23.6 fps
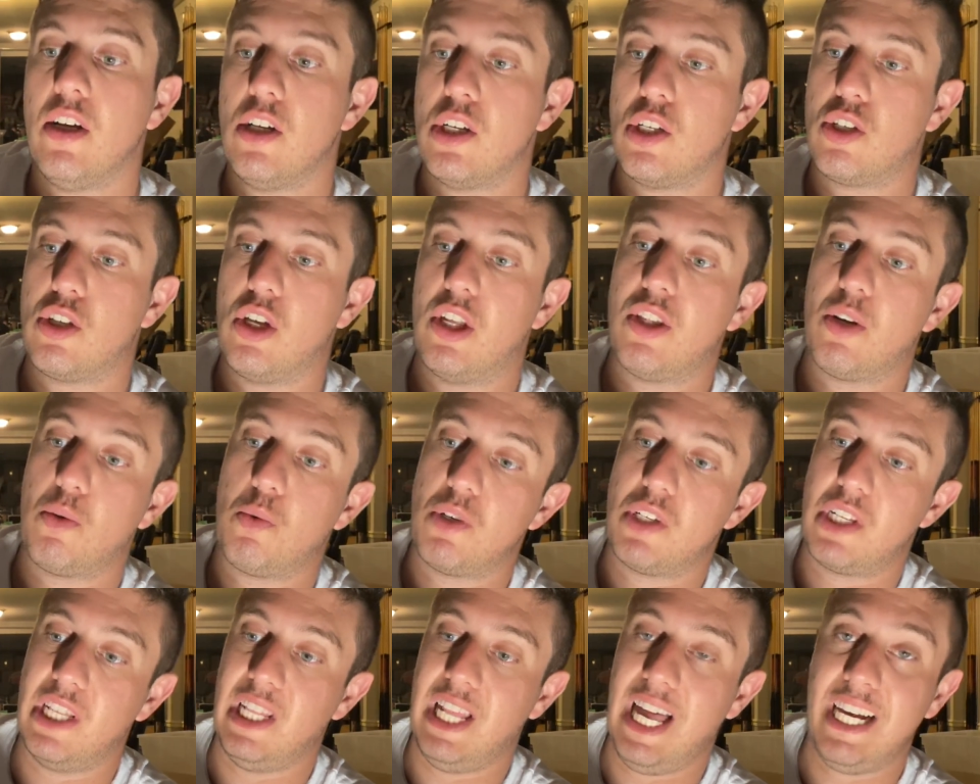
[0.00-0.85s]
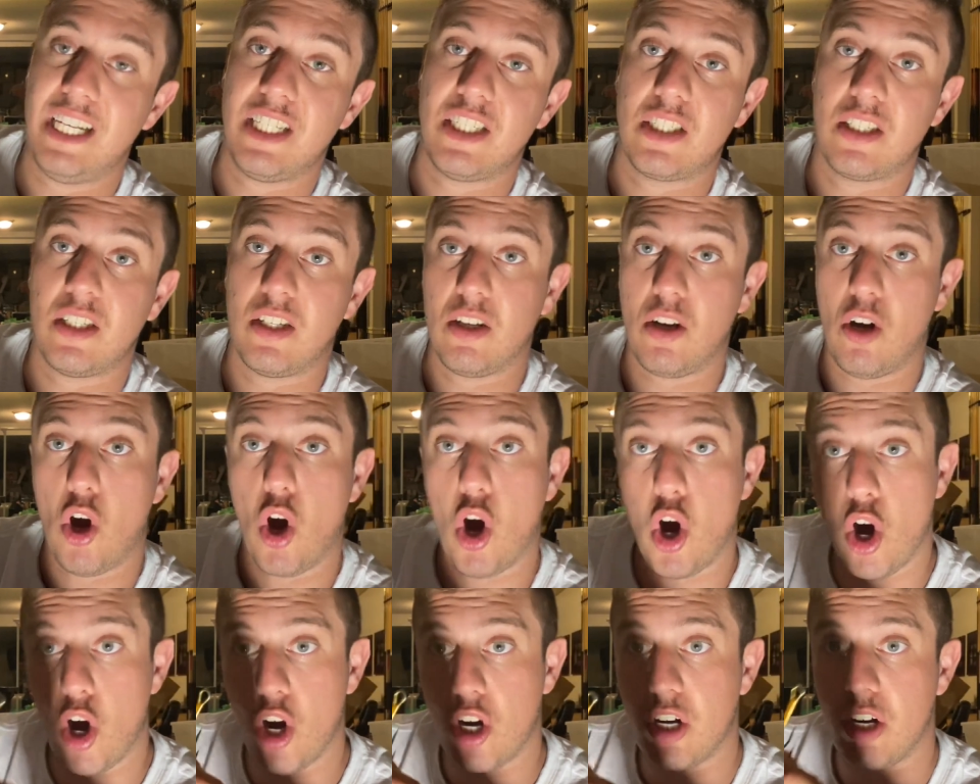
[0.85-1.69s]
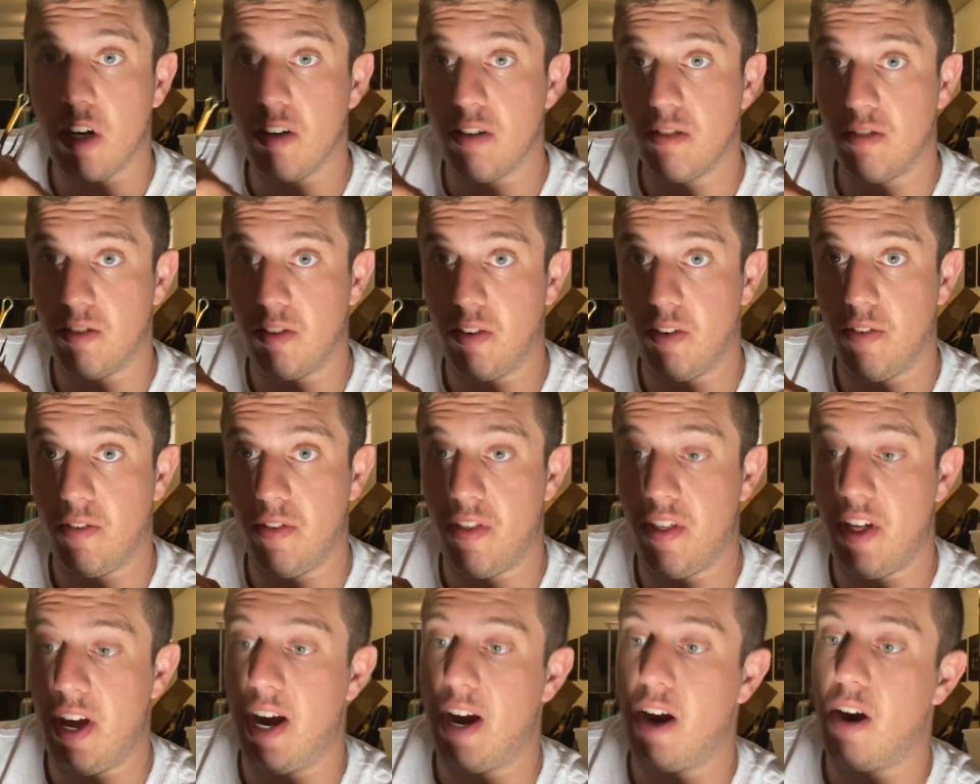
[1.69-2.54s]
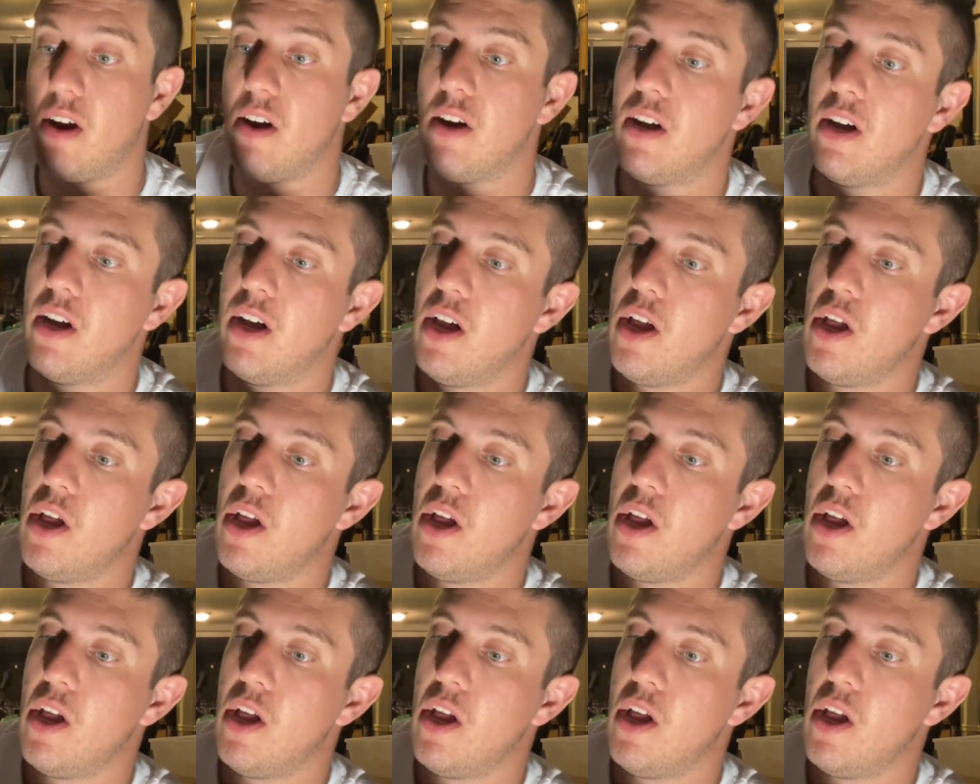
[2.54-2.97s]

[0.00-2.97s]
so that there was less hook there.